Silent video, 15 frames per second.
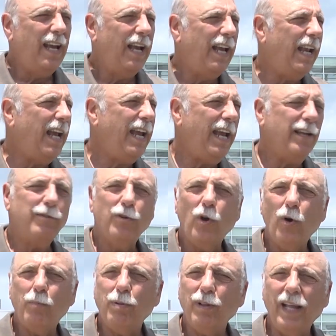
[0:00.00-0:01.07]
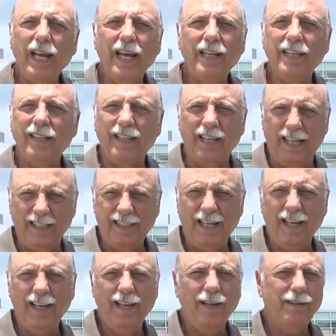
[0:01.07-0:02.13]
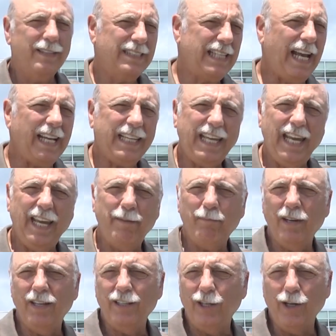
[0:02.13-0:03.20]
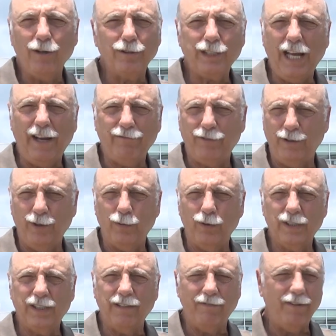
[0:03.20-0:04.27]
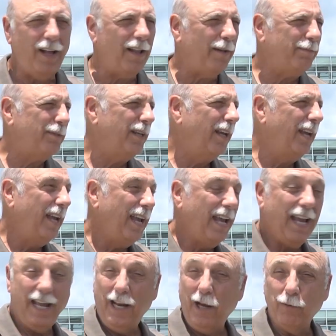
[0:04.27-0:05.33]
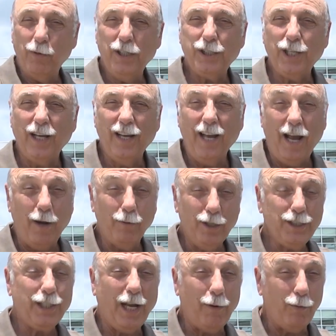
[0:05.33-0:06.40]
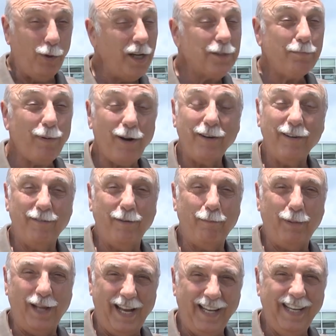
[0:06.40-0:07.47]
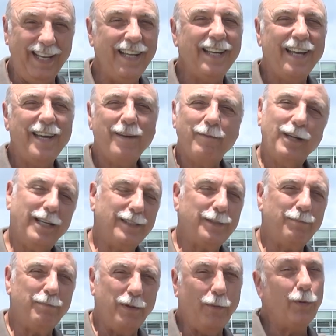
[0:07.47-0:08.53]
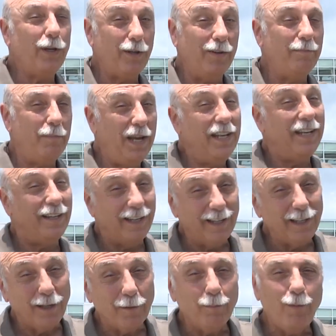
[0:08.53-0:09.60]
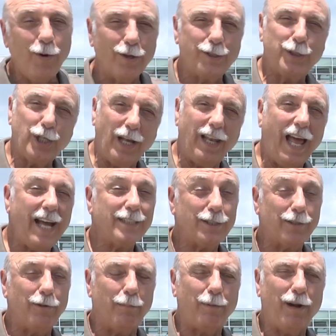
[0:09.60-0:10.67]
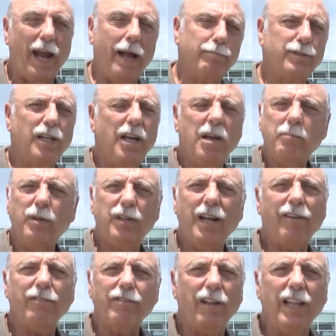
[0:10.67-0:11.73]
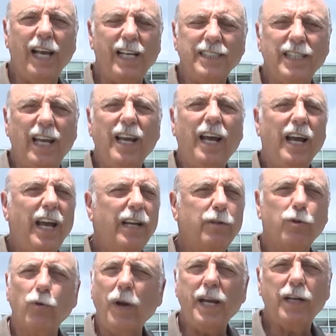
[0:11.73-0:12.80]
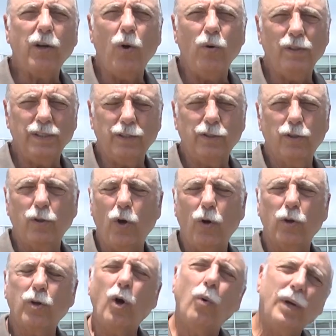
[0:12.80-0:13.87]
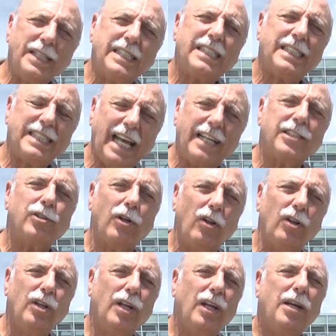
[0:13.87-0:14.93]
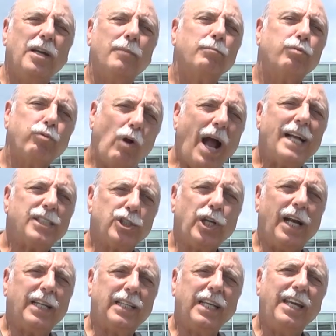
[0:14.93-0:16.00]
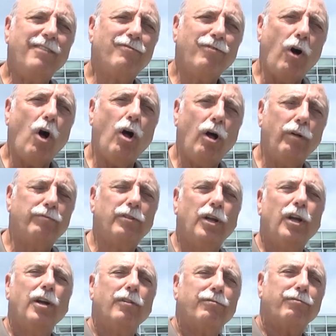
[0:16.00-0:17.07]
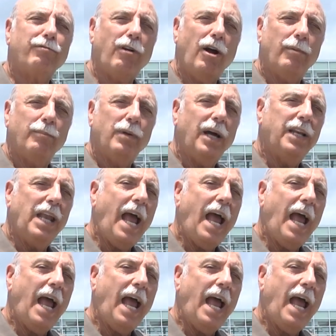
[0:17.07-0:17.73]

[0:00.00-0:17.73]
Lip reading: and I had no plan in this, because I came in years after it was developed, and I wish I was part of the planning, because we could have made it a little more geological perhaps, but nevertheless a great coincidental project evolved from an